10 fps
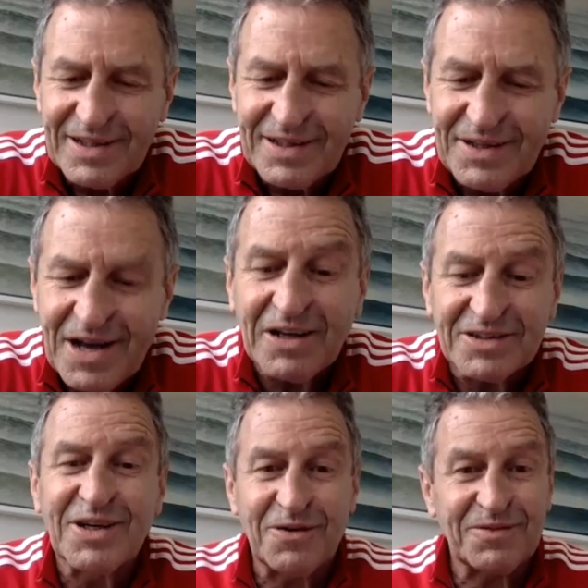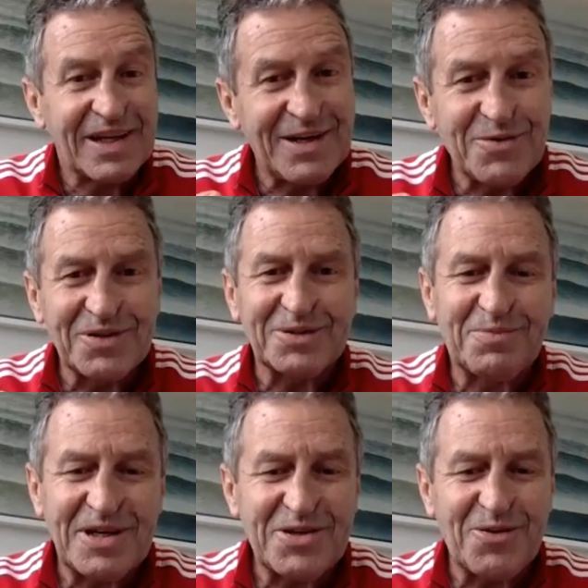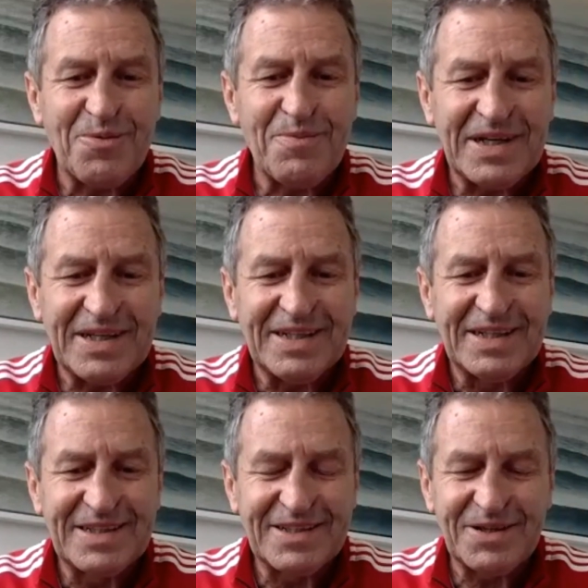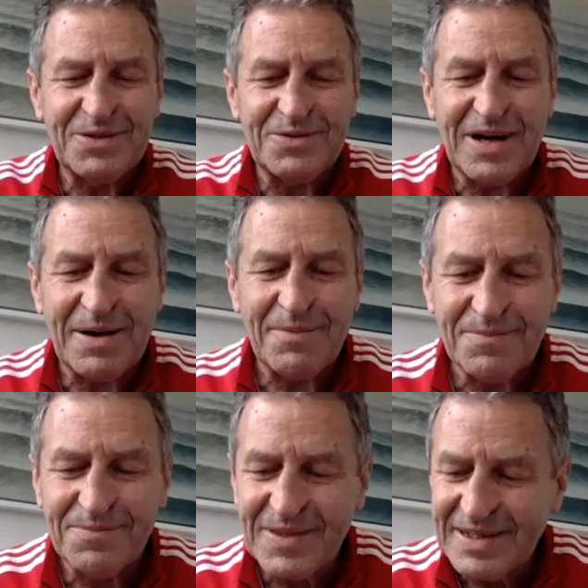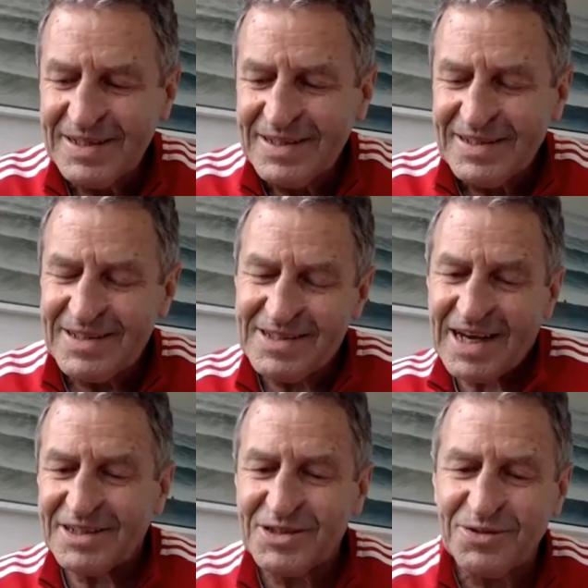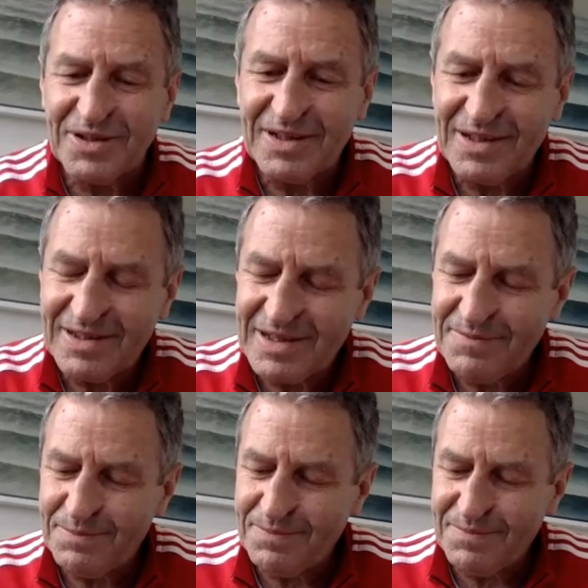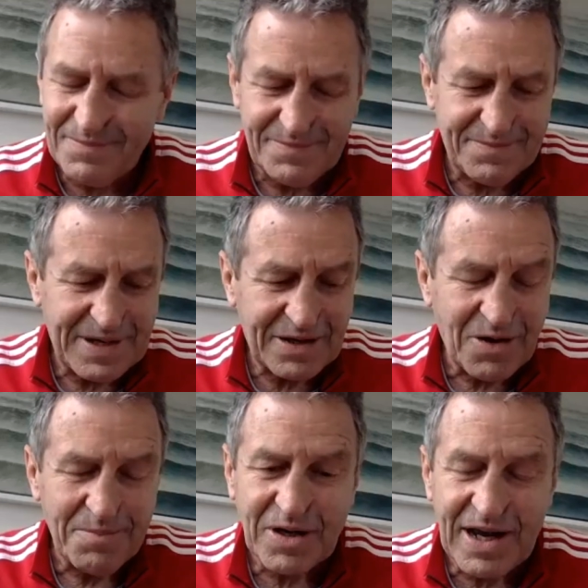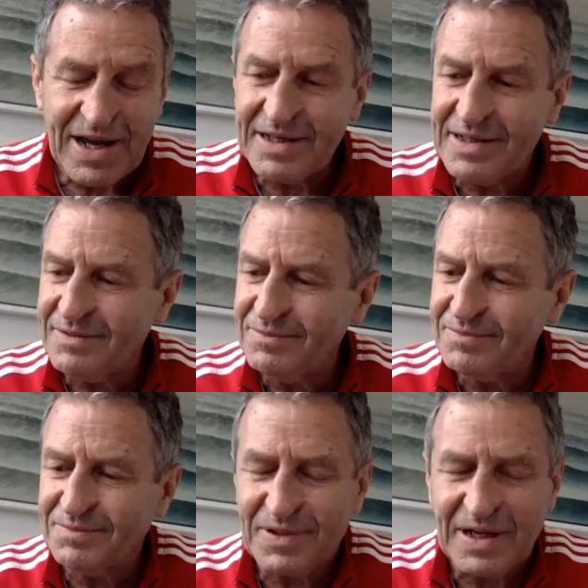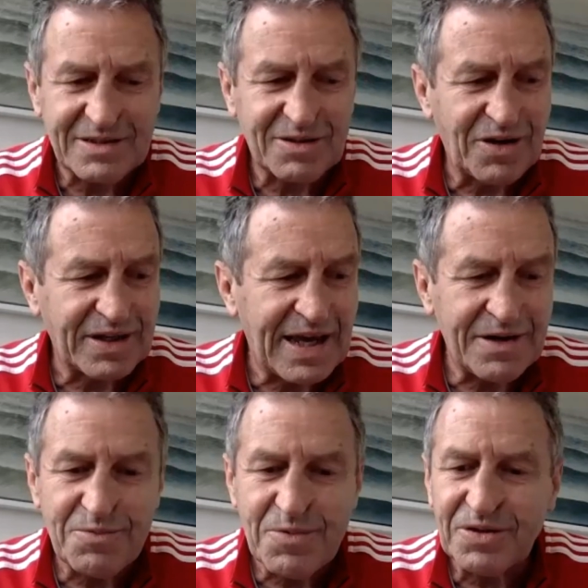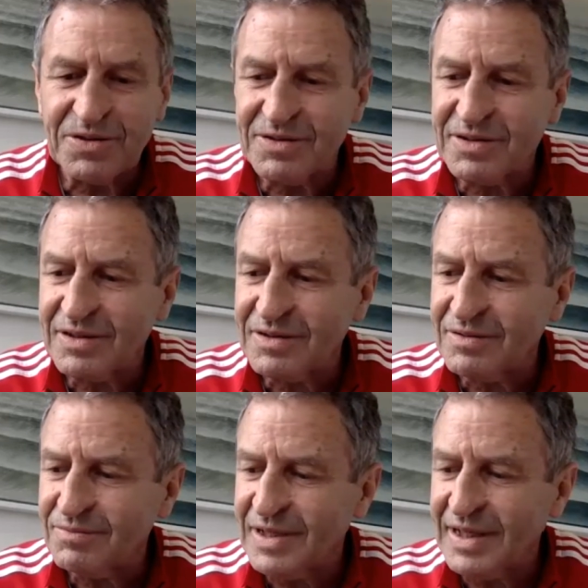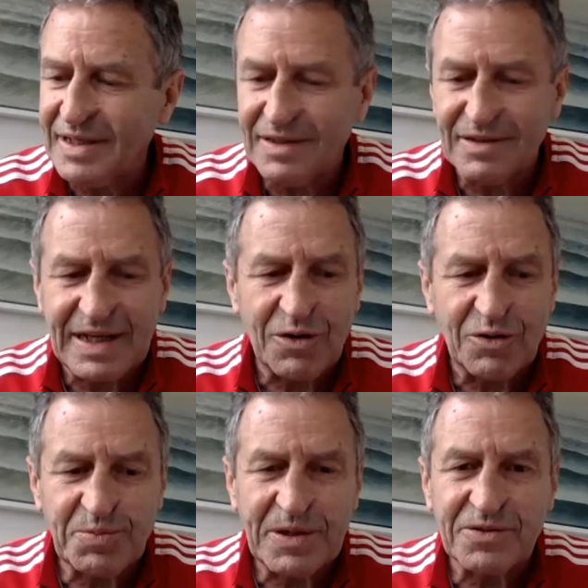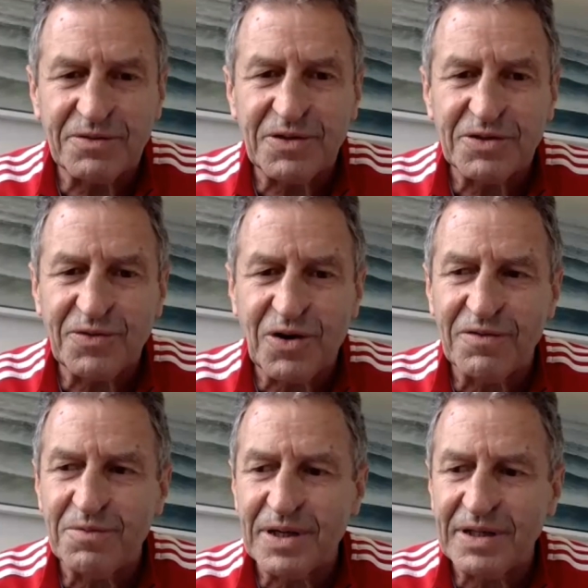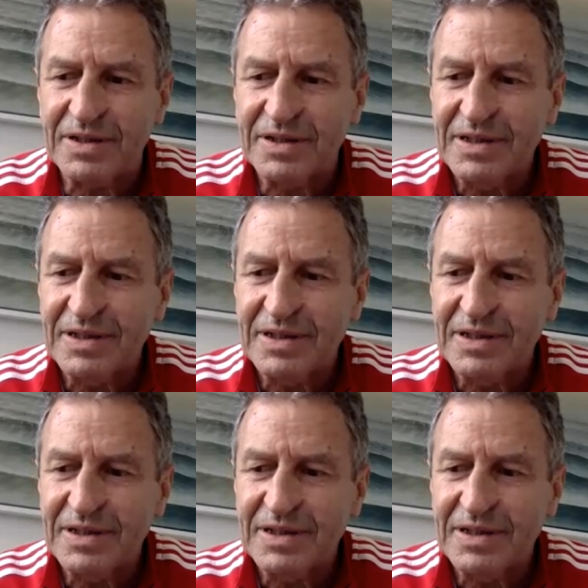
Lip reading: So I'm getting all this pressure on me to change to a deep backline. But I had players like Andrew Mertens and Carlos Spencer at first five. I mean,